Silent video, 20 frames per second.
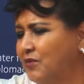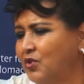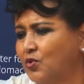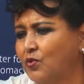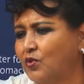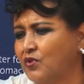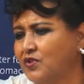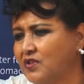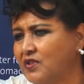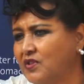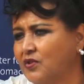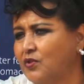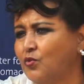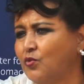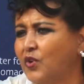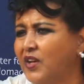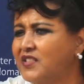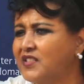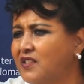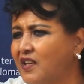Because
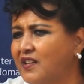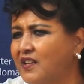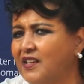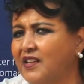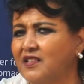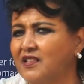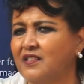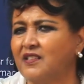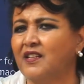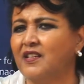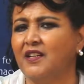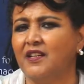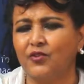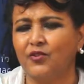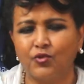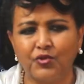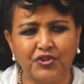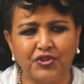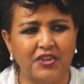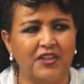togetherness,
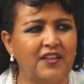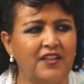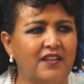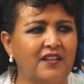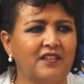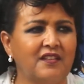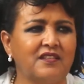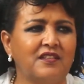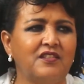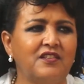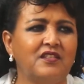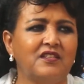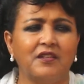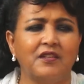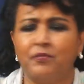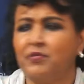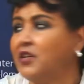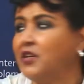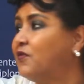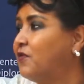to share, this
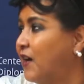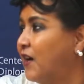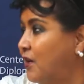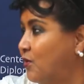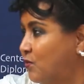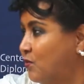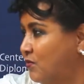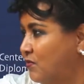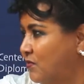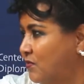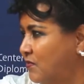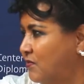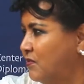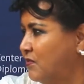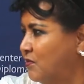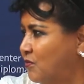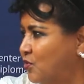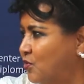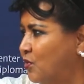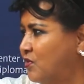is a big value.
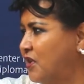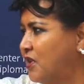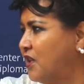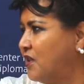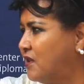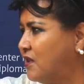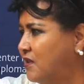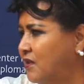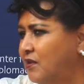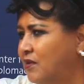So that